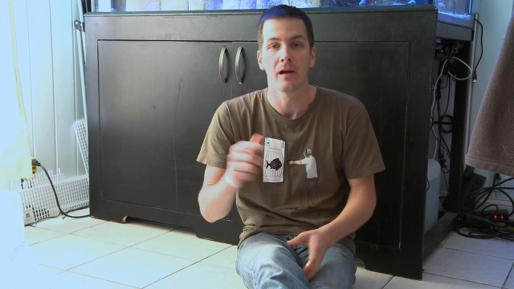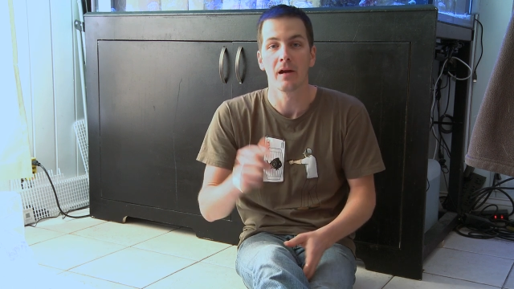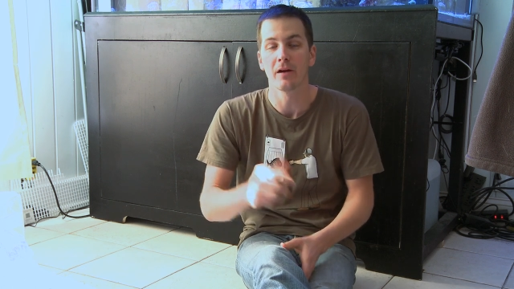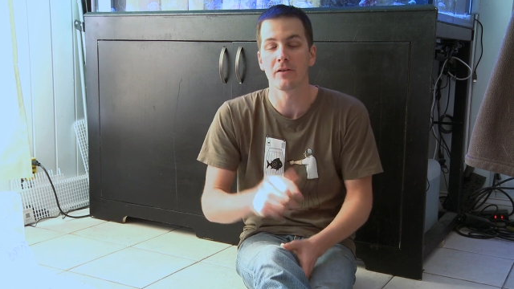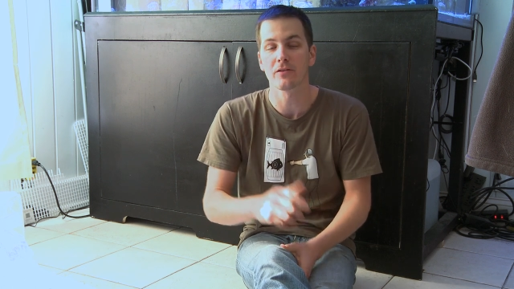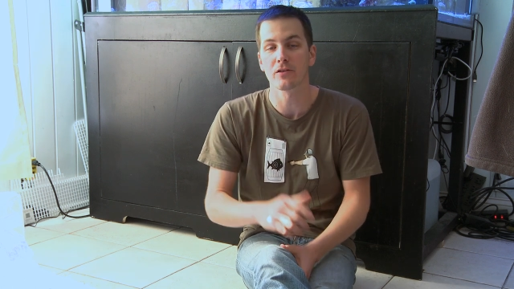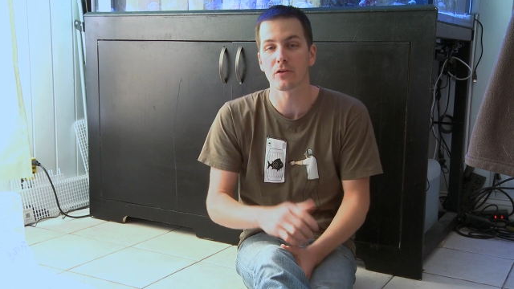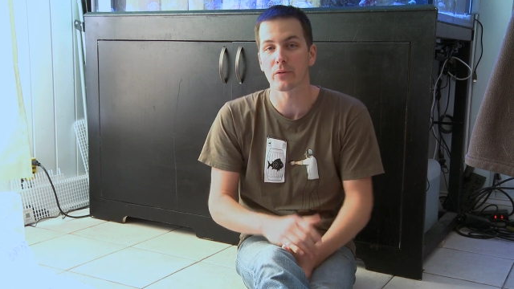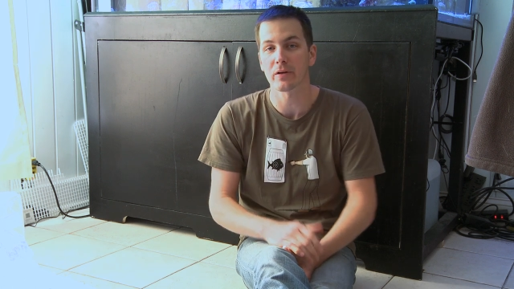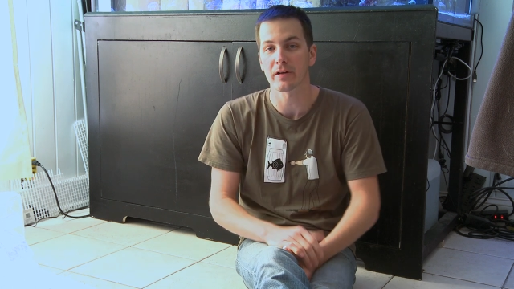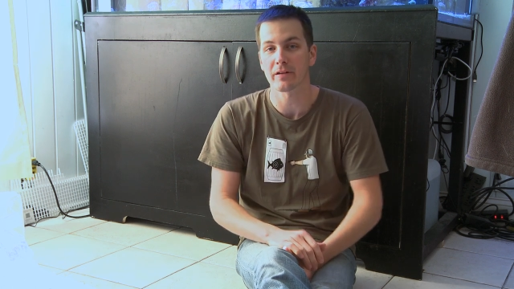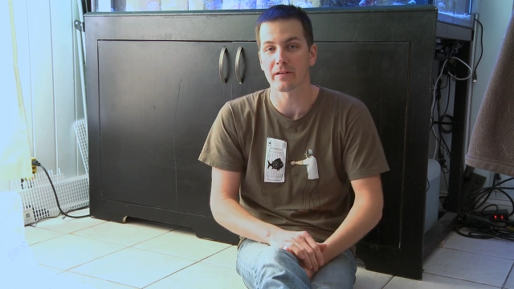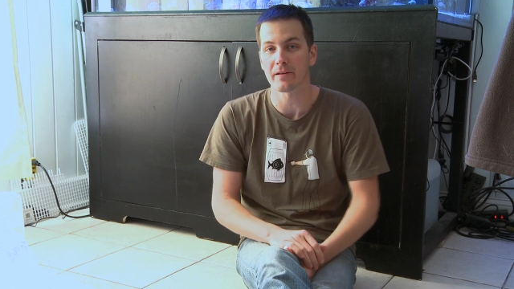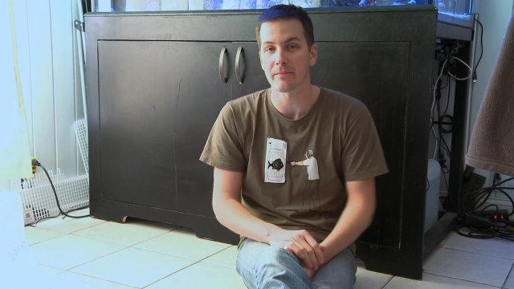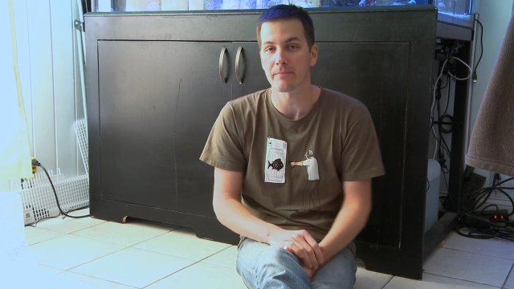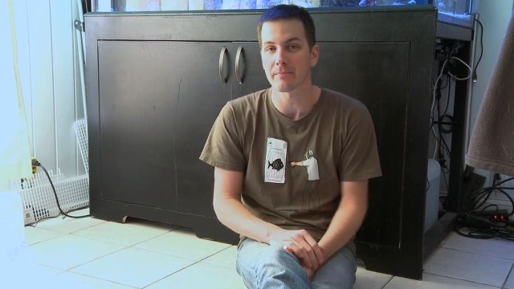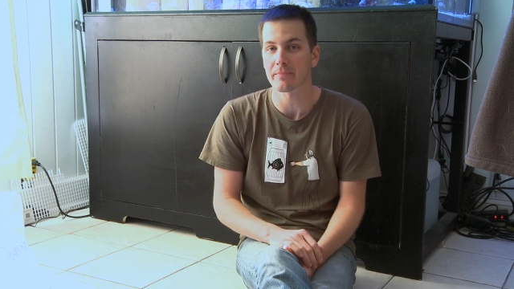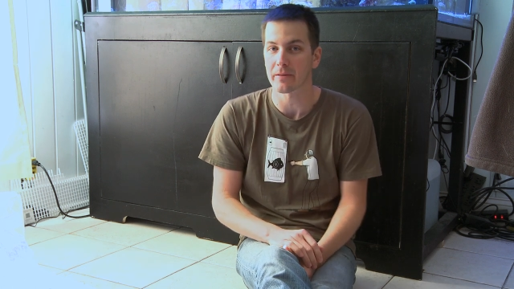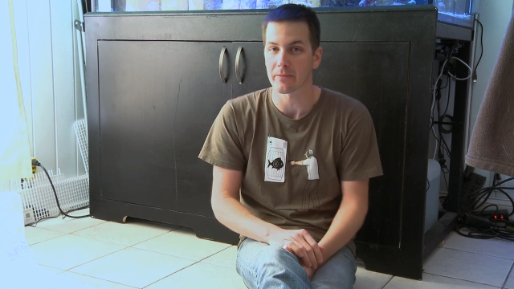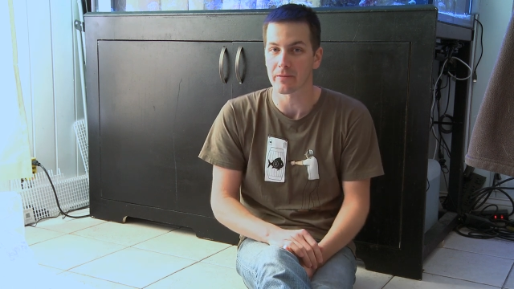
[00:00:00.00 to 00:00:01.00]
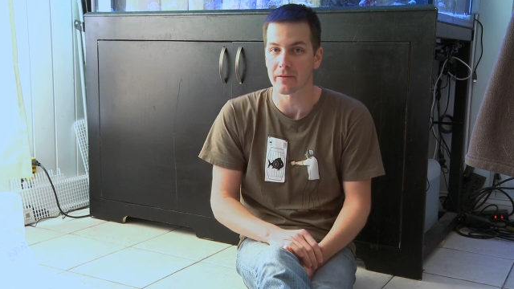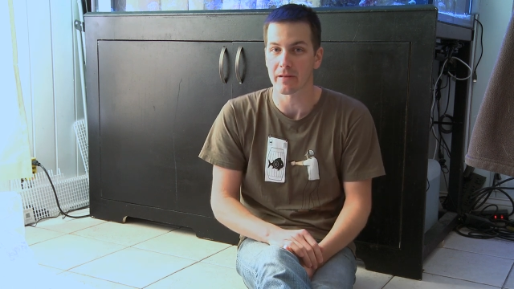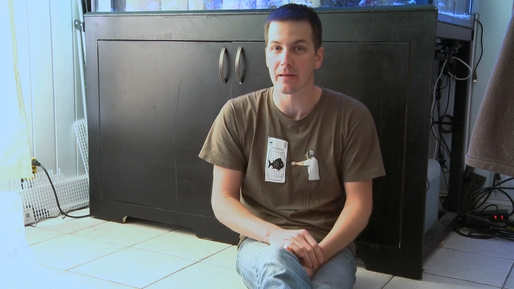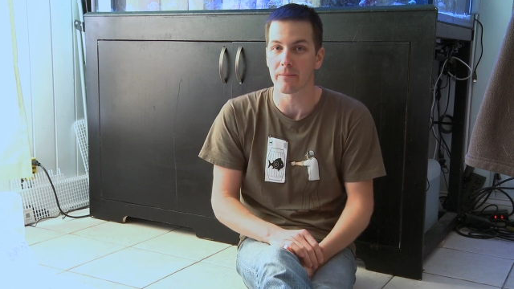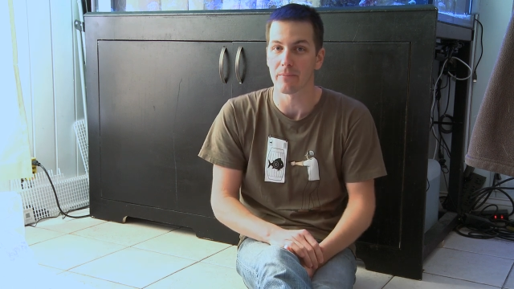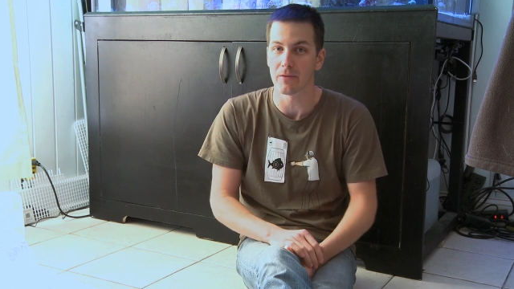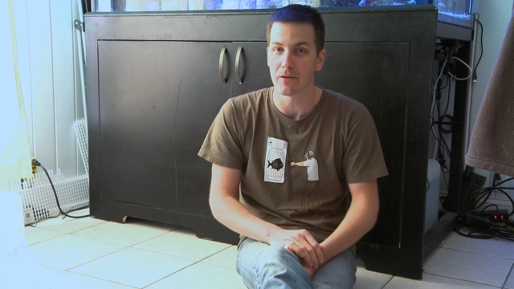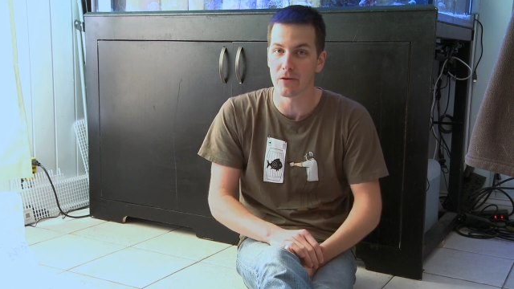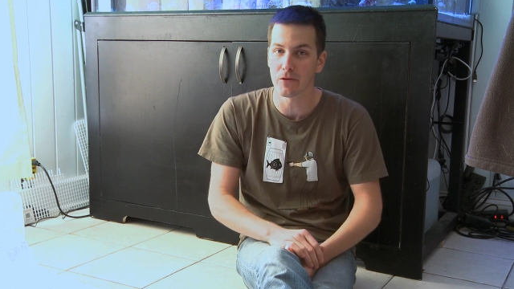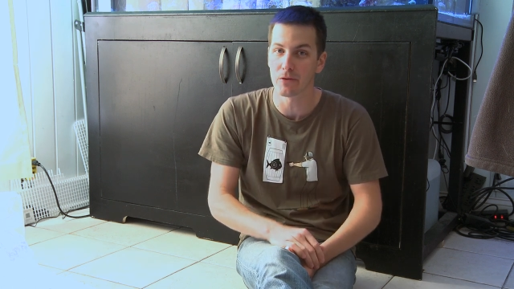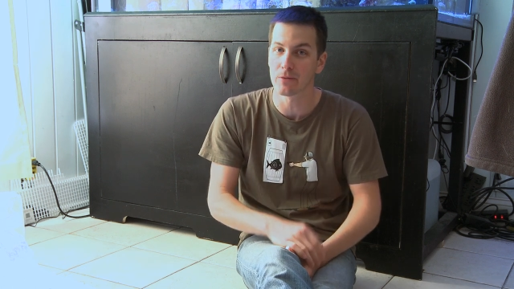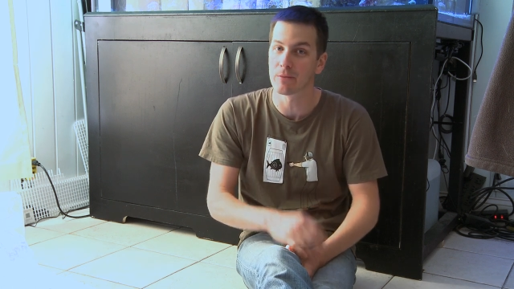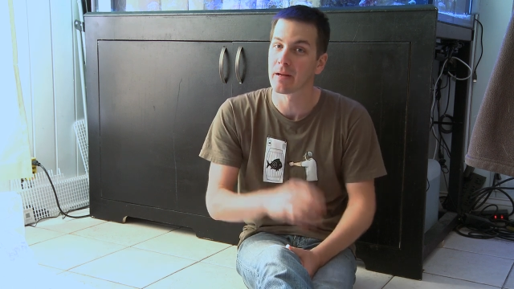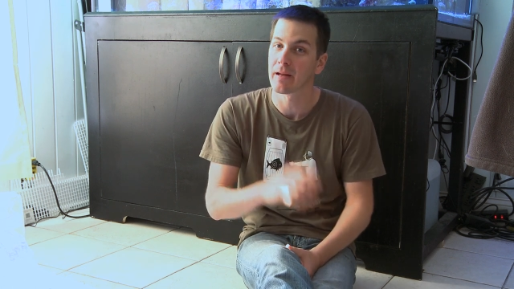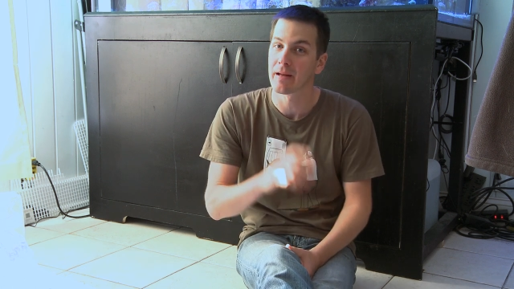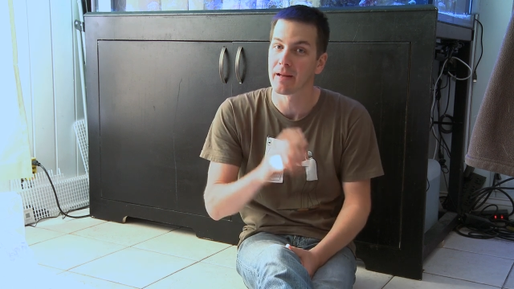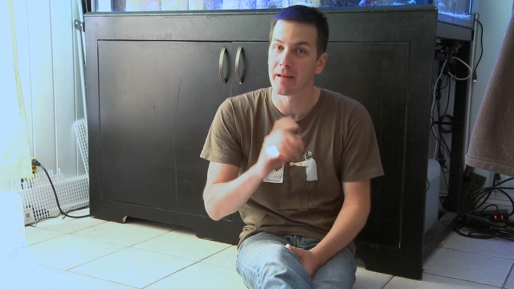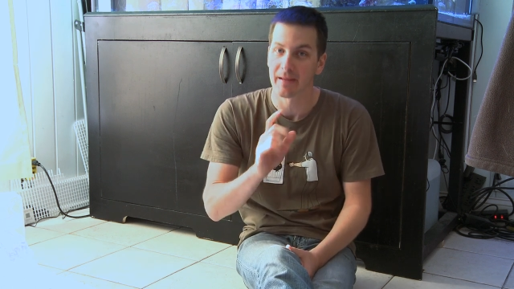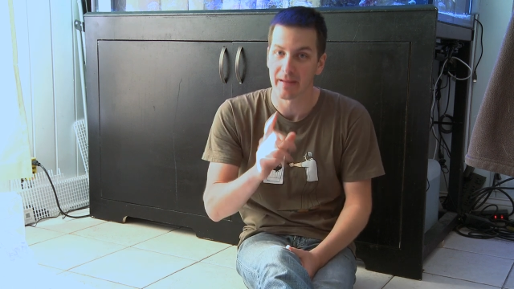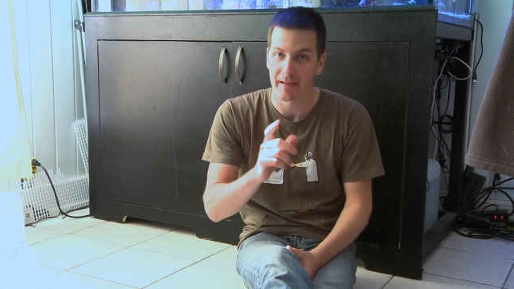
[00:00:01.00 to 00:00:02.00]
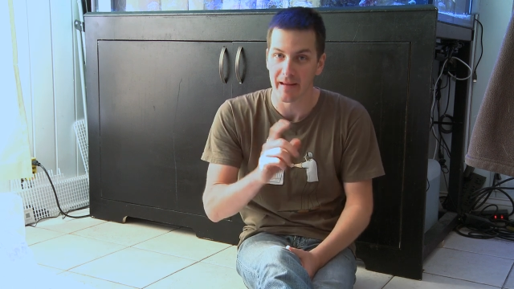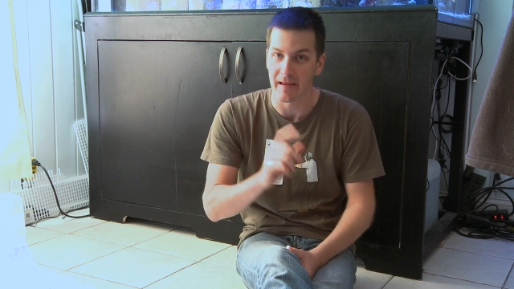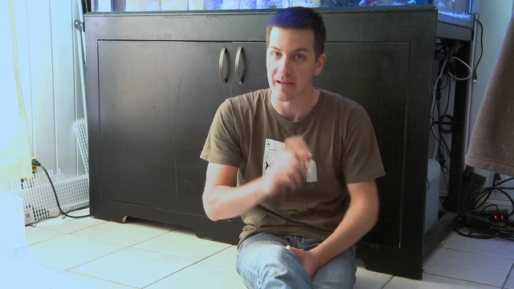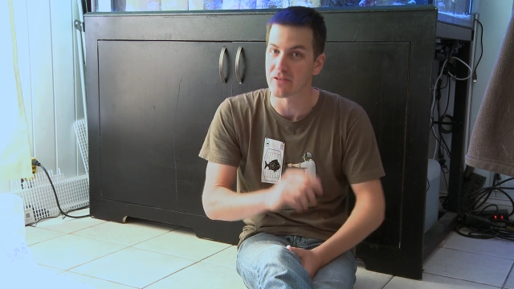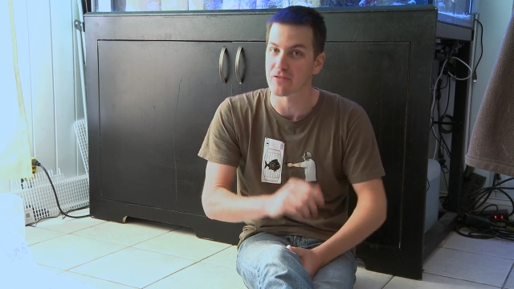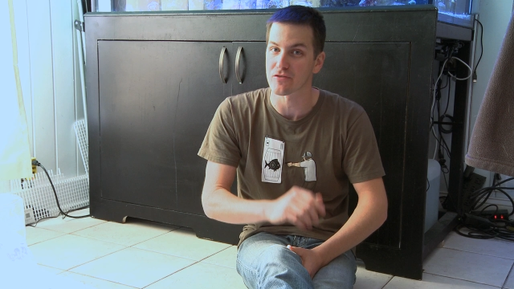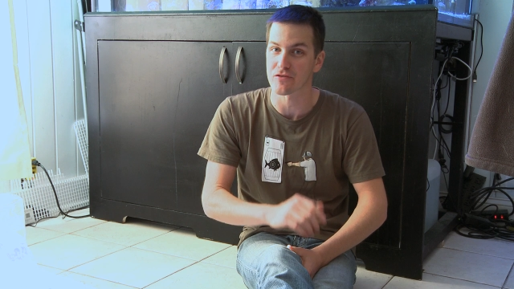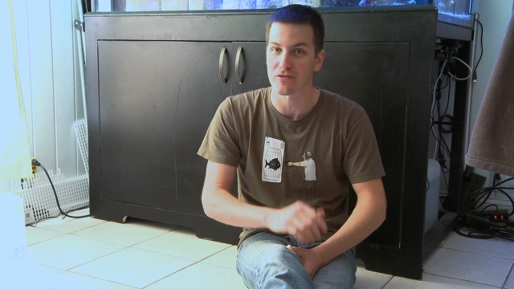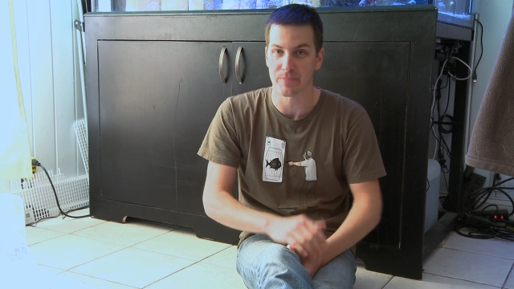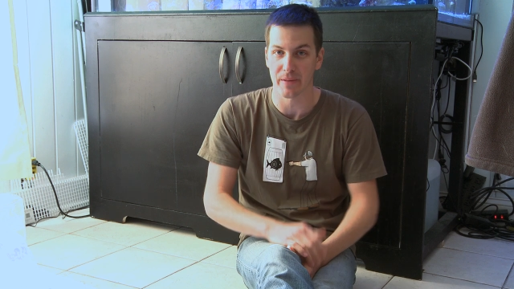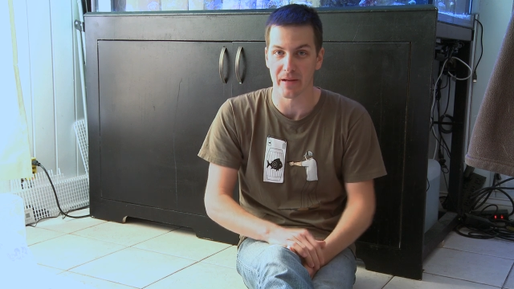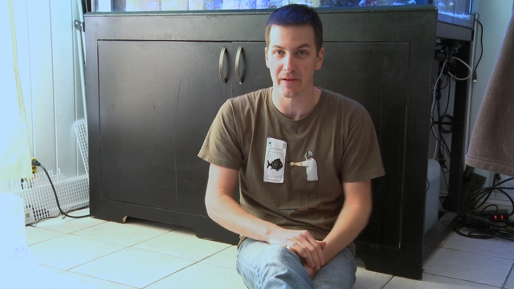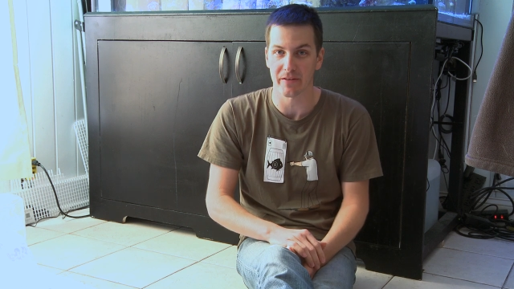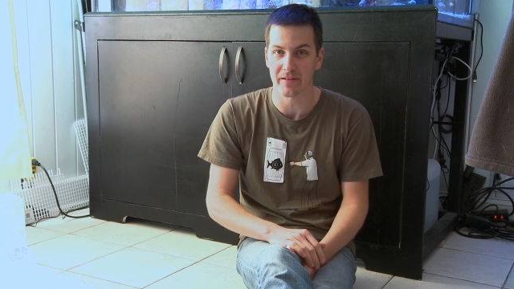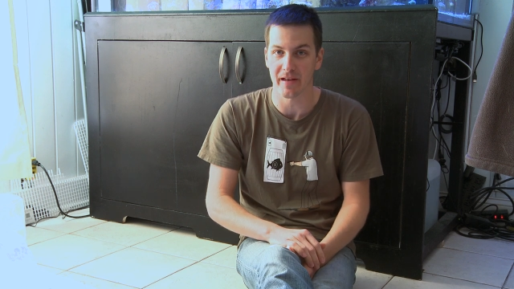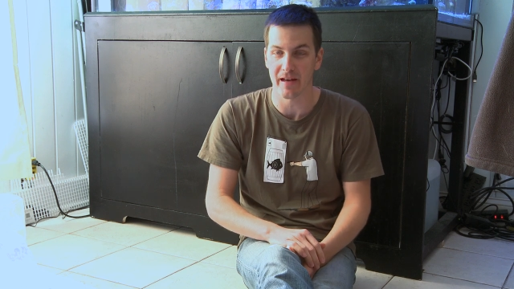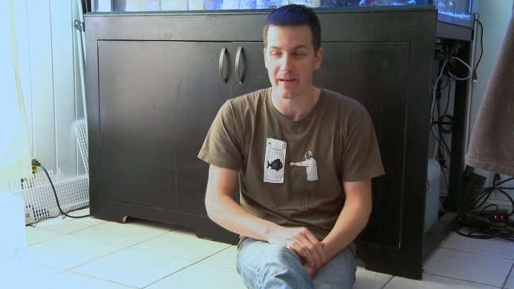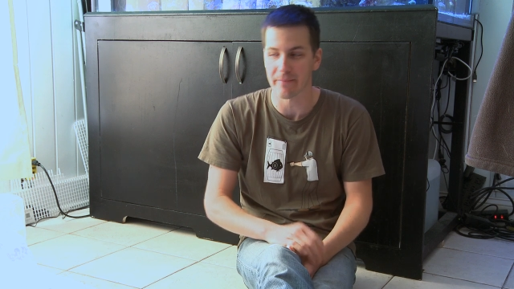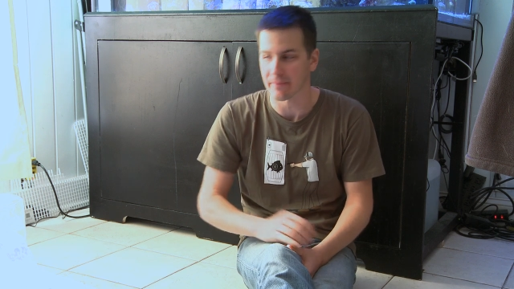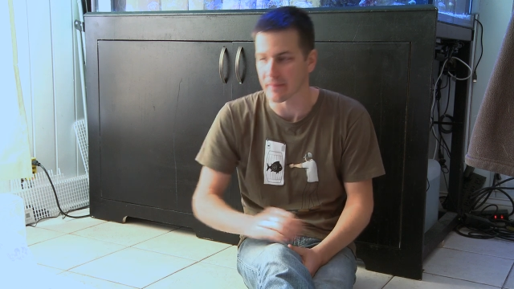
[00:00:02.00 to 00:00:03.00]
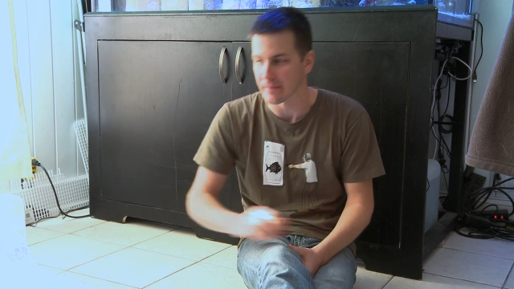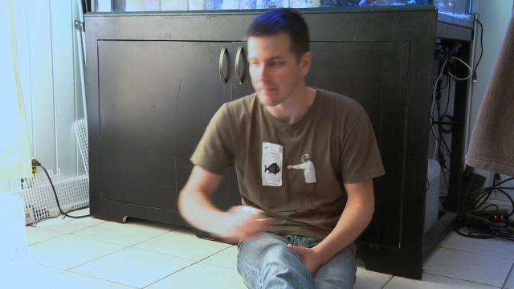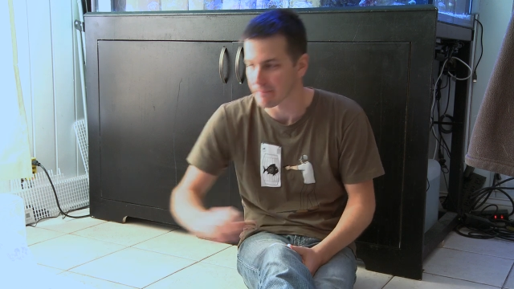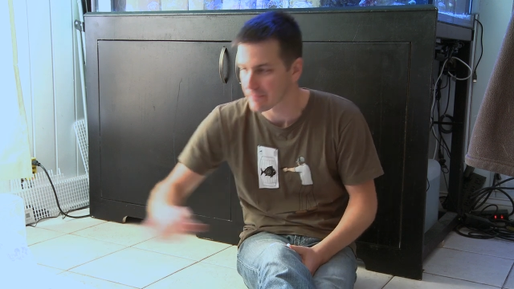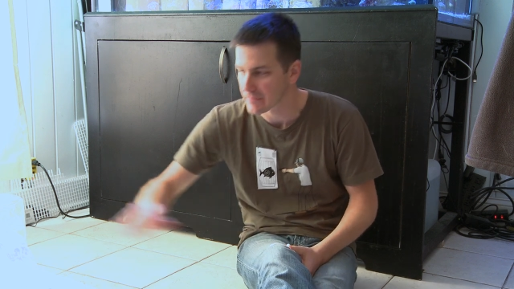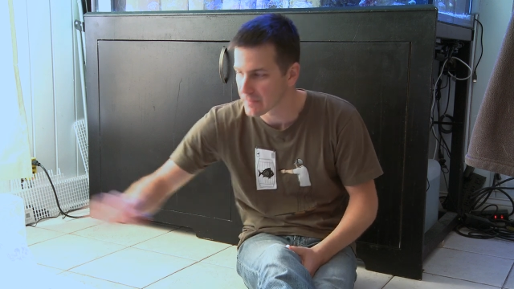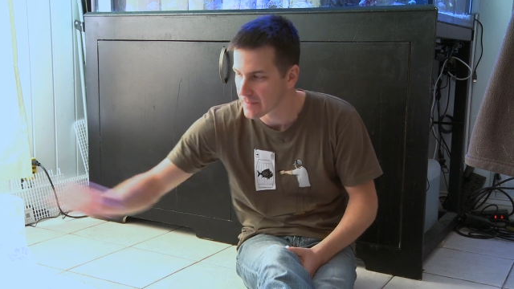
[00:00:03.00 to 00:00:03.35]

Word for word: here's a quick tip that will keep you and your spouse happy.